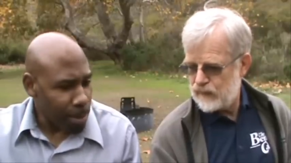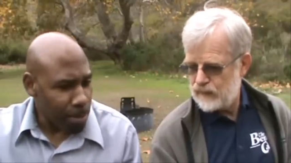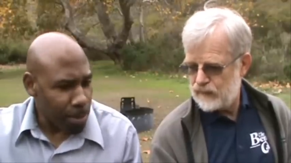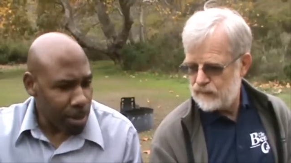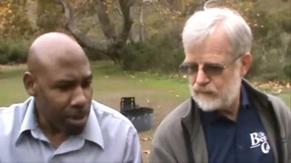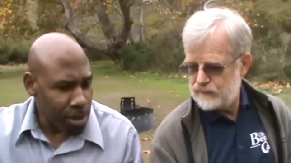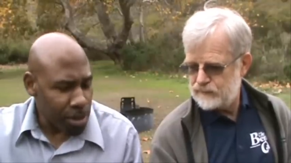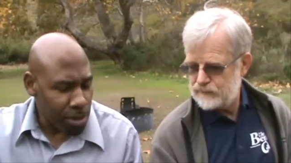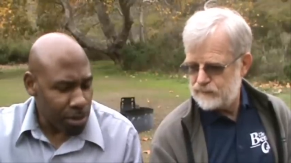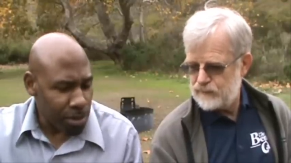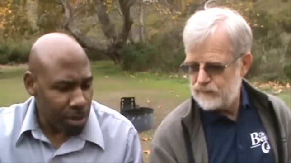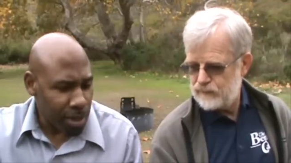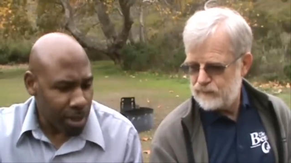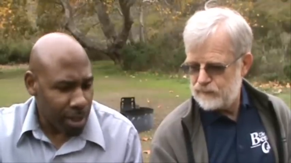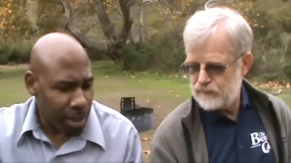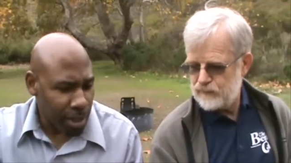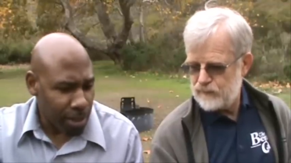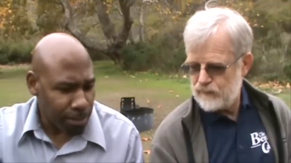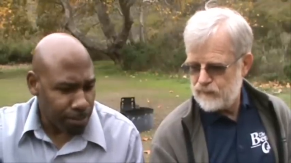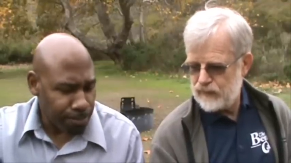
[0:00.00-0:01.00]
Speaker 1: of my ministry.
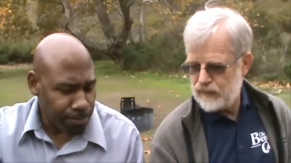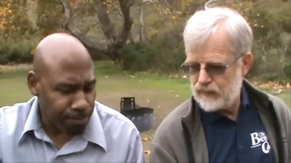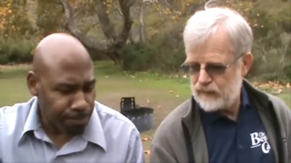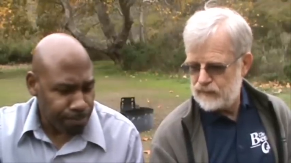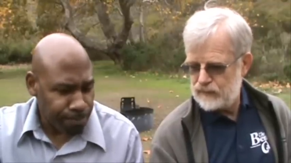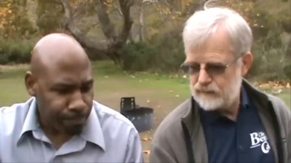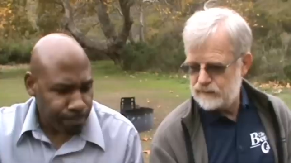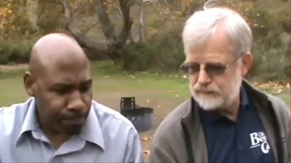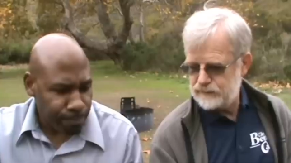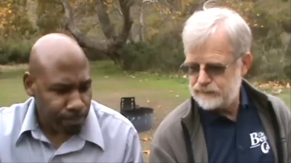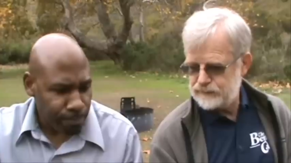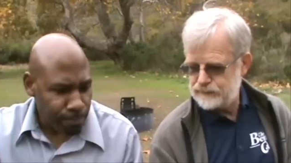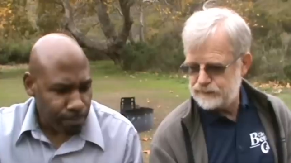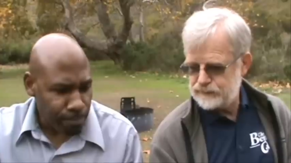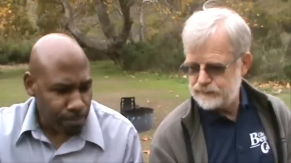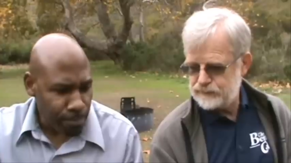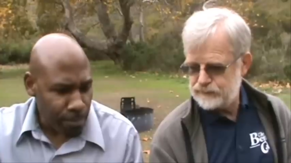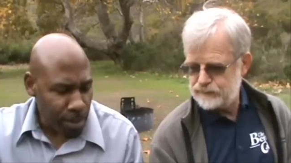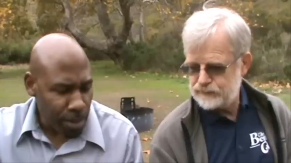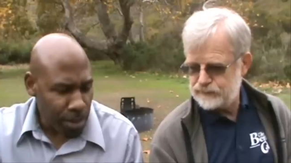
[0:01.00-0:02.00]
Um,
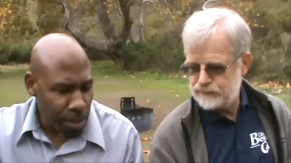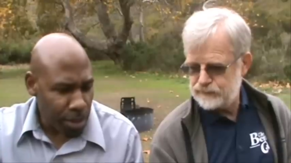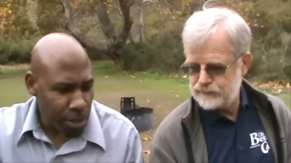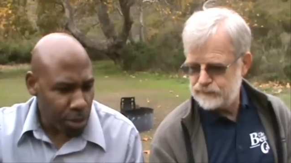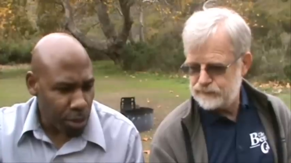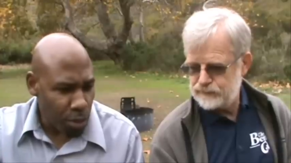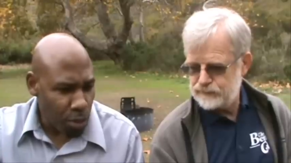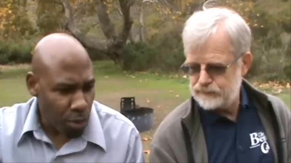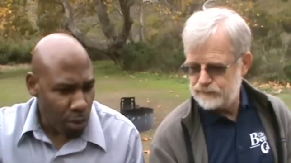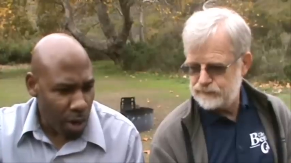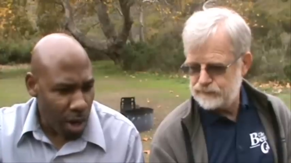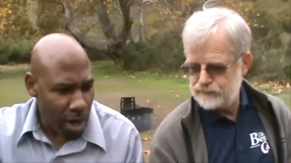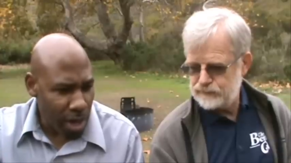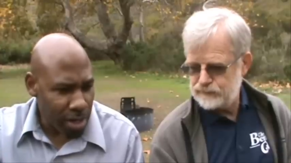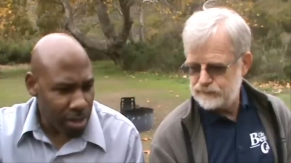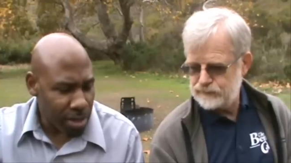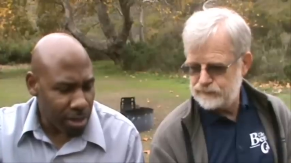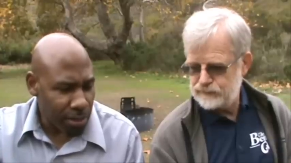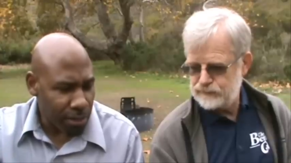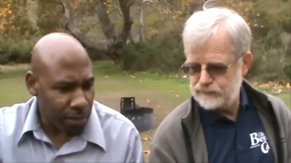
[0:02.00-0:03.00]
there's a
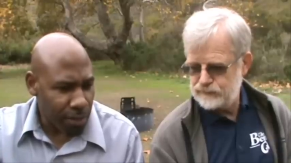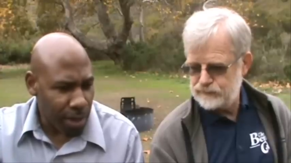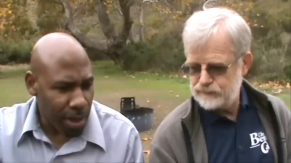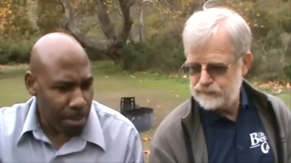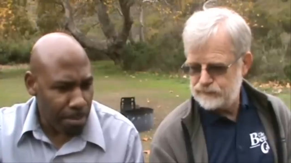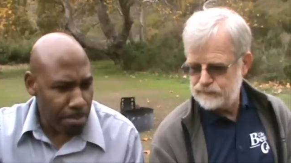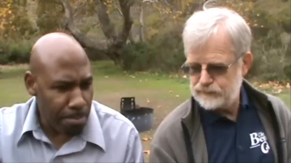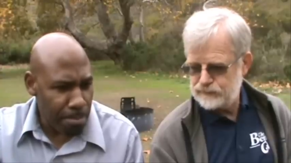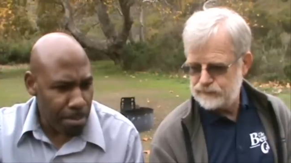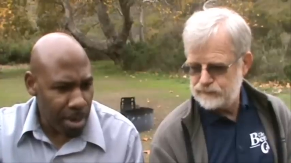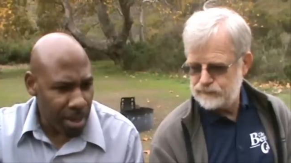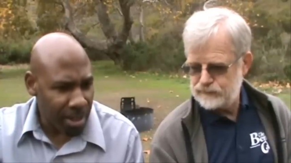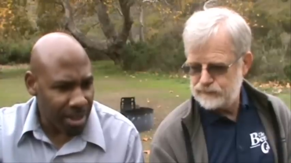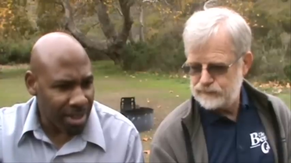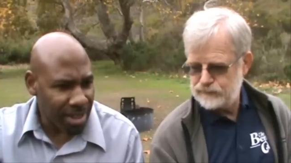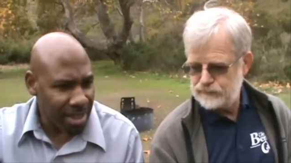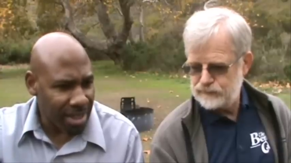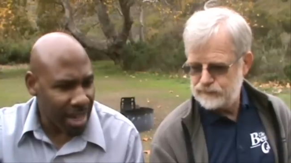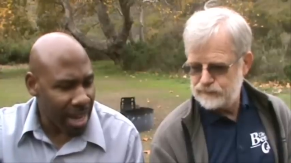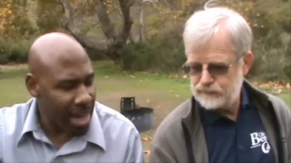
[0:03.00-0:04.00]
rise of uh,
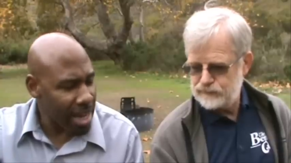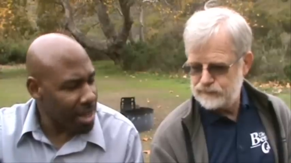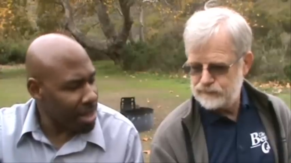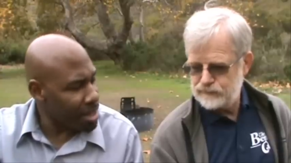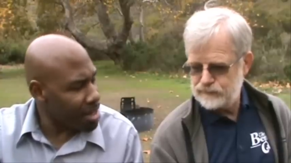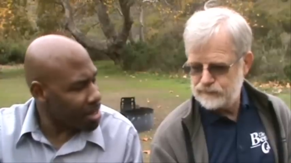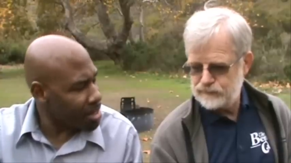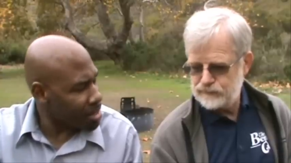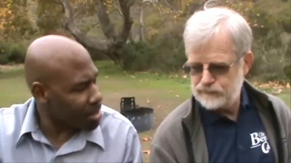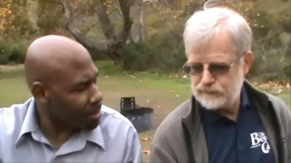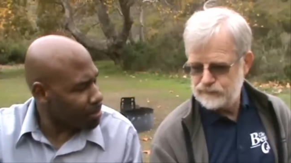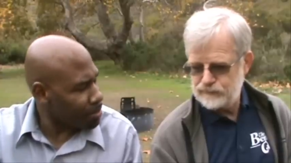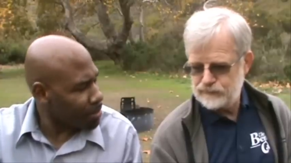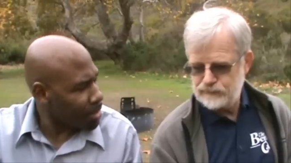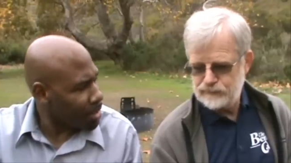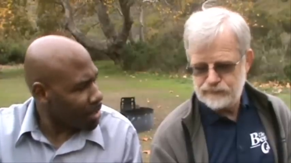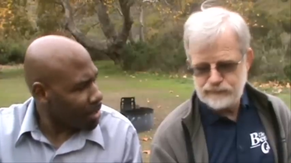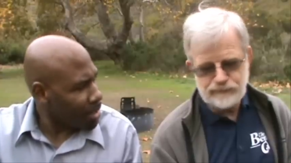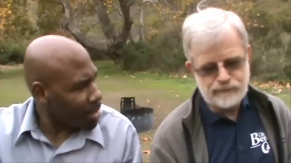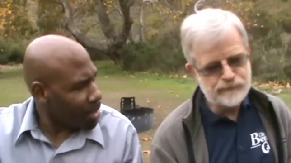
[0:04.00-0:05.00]
militant atheism
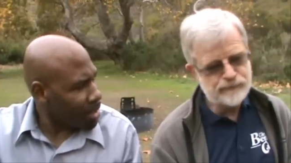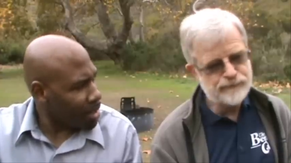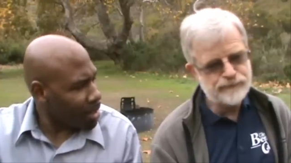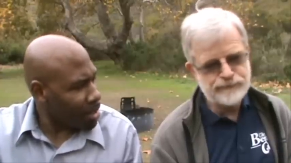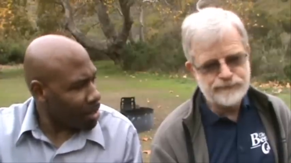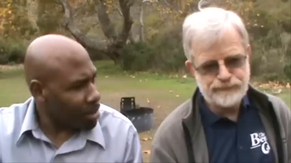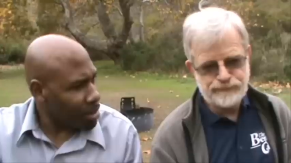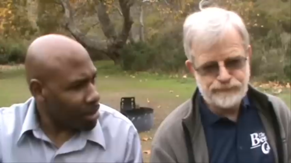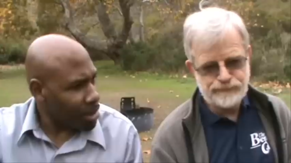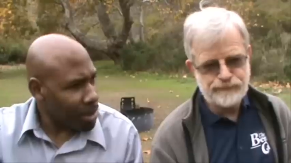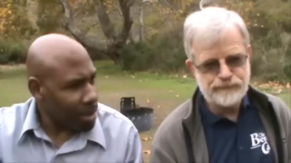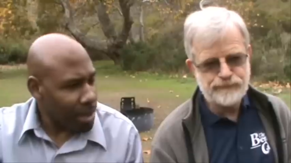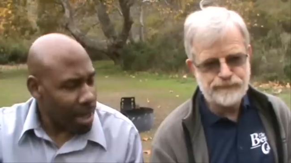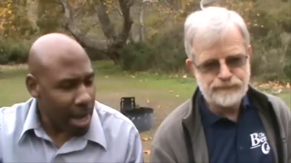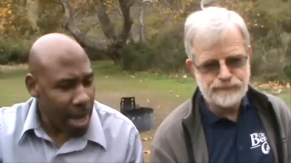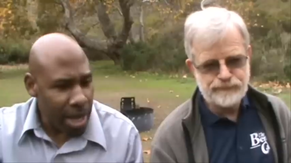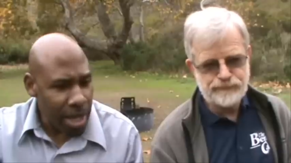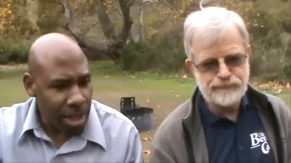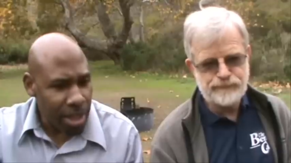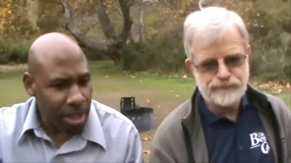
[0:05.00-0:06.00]
you know, the,
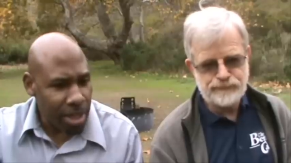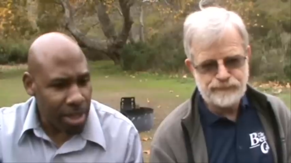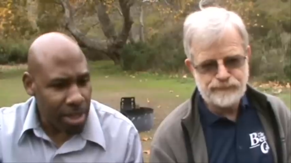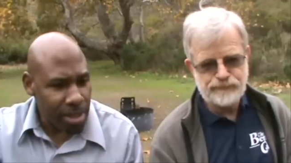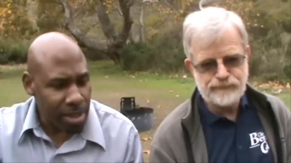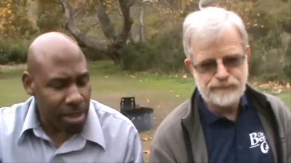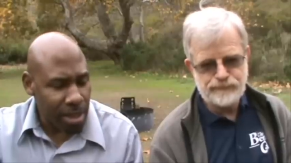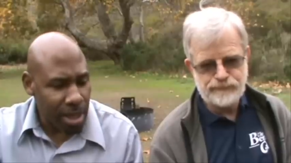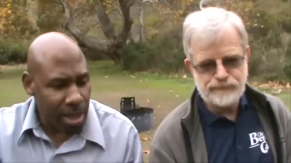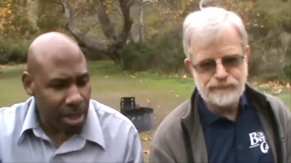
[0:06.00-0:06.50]
the atheist.